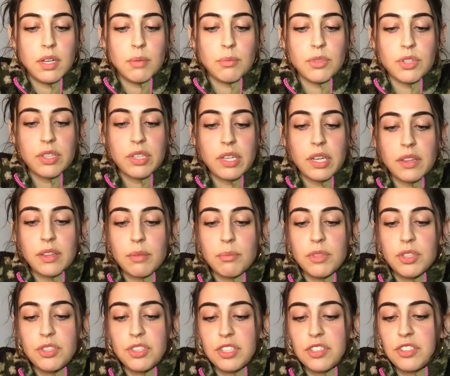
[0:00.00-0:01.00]
I'm looking at the
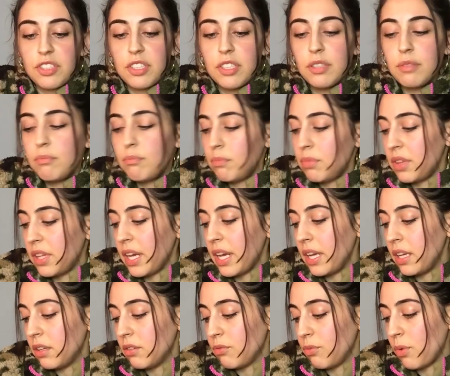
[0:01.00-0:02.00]
Magician, the
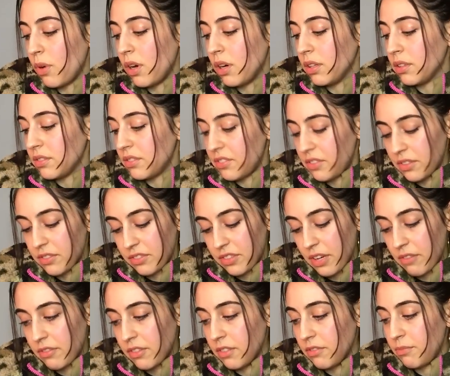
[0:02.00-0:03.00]
Eight of Wands, the
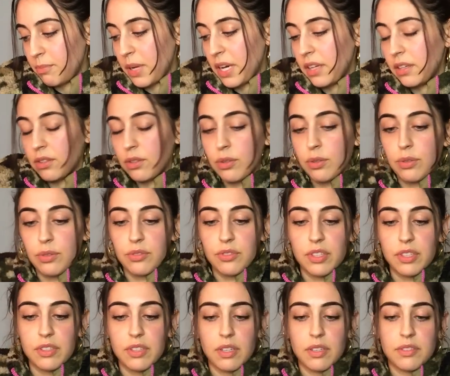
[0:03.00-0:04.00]
Seven of Pentacles.
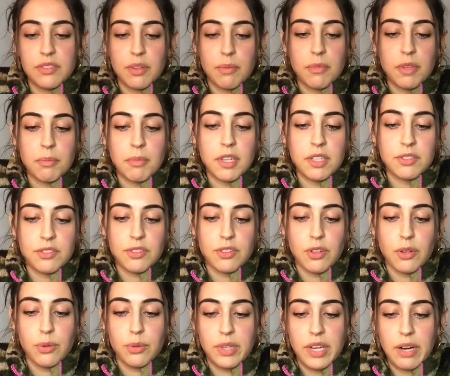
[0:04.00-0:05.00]
Like something may
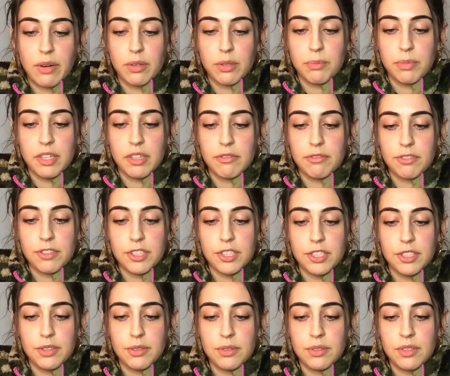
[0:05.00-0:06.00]
slow down a bit for
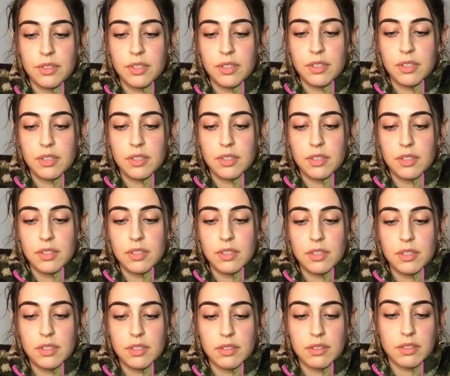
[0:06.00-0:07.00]
you.
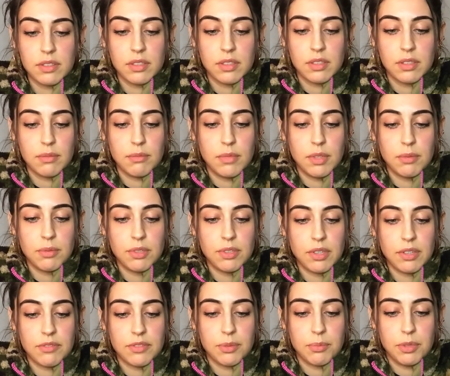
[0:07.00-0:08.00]
It's like maybe you
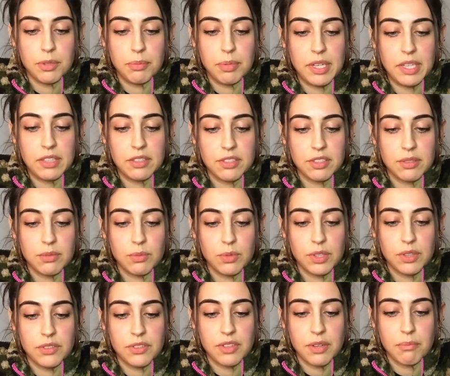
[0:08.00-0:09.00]
have to be patient
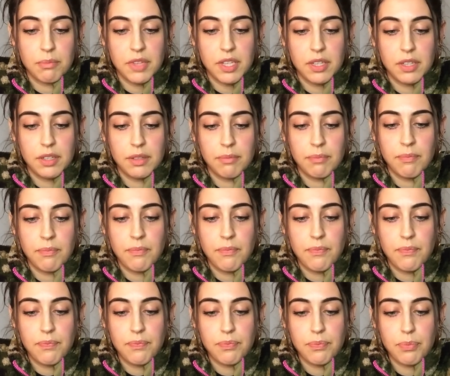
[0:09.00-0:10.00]
with something.
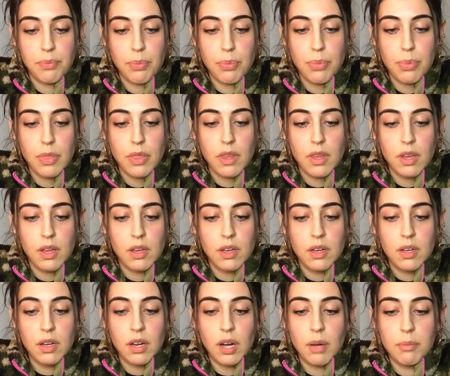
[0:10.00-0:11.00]

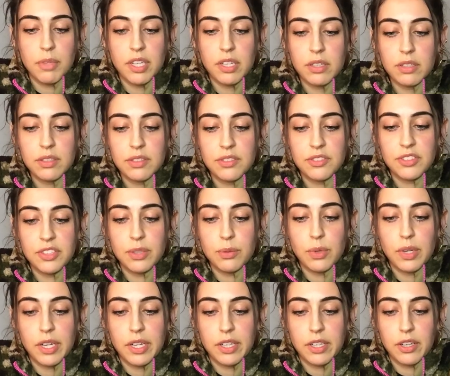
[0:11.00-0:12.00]
I'm hearing to see
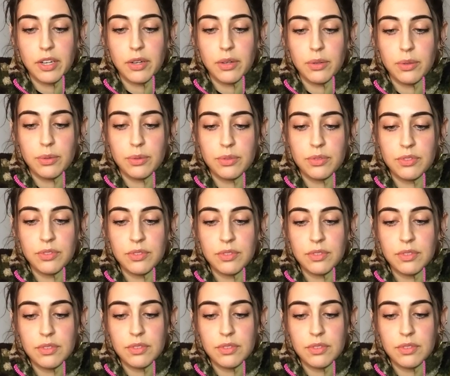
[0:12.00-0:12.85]
where it goes.